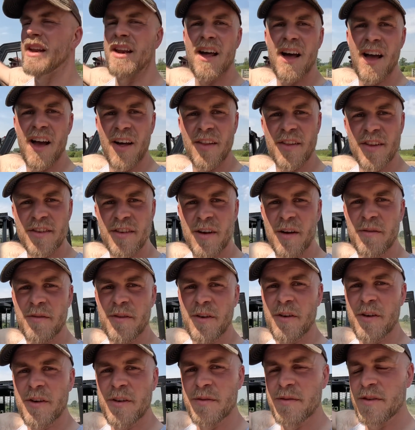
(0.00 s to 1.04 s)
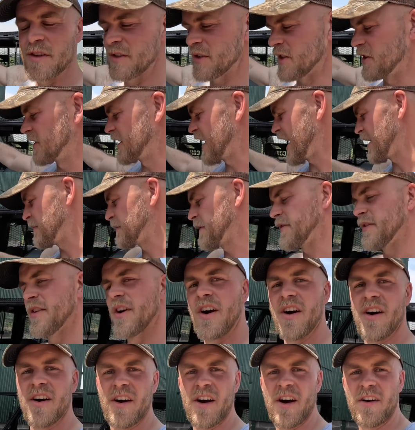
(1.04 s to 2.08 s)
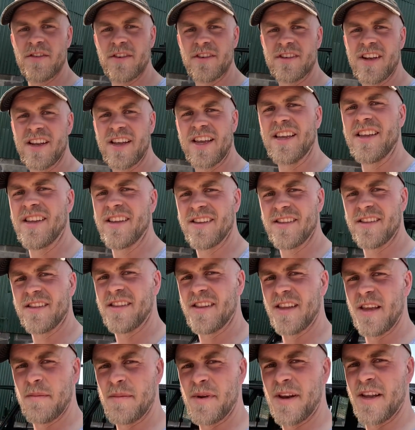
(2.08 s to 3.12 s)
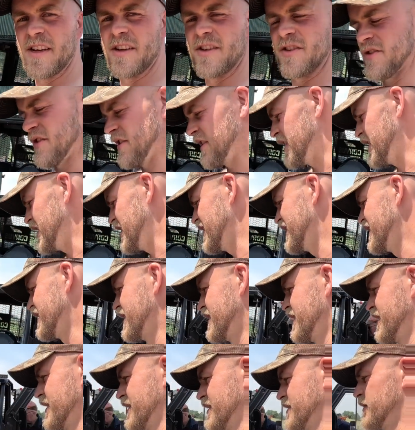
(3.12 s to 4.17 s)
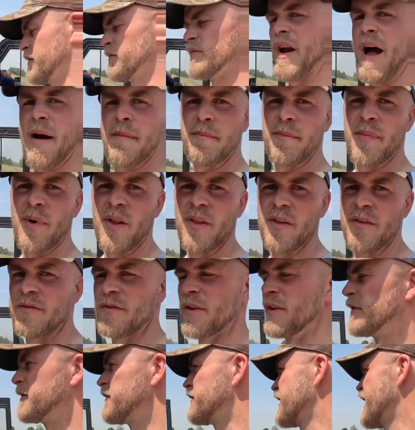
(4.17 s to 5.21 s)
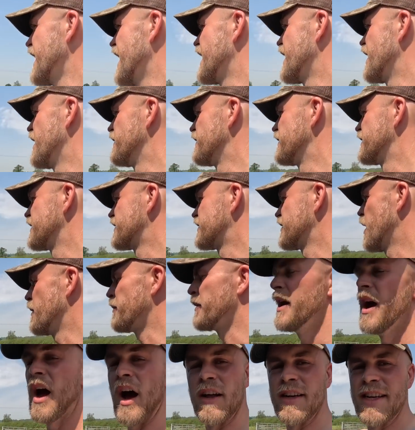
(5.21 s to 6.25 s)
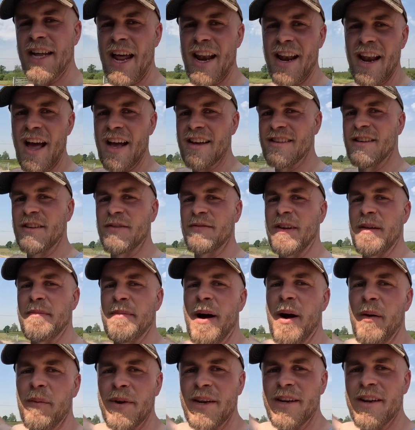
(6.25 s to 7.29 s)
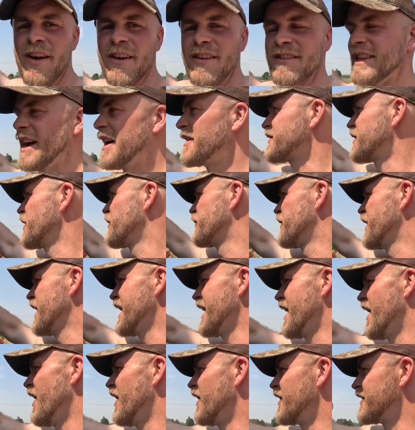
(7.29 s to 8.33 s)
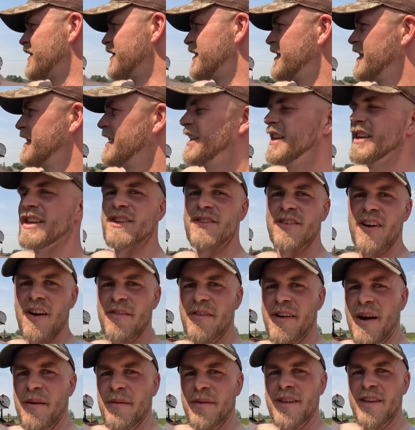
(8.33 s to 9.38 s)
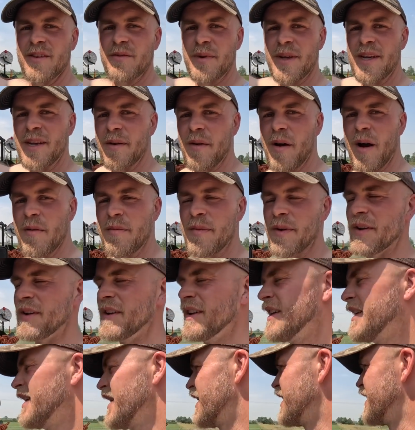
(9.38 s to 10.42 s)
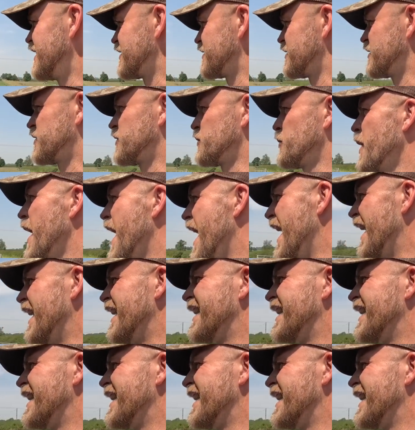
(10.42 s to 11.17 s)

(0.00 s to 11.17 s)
light on the top for us, which is good. And we've got, obviously, the obligatory ramp on the front for getting over the top. And Dad likes his flip out window, because now it's got really hot. He can drive around with his window open, and he doesn't sweat.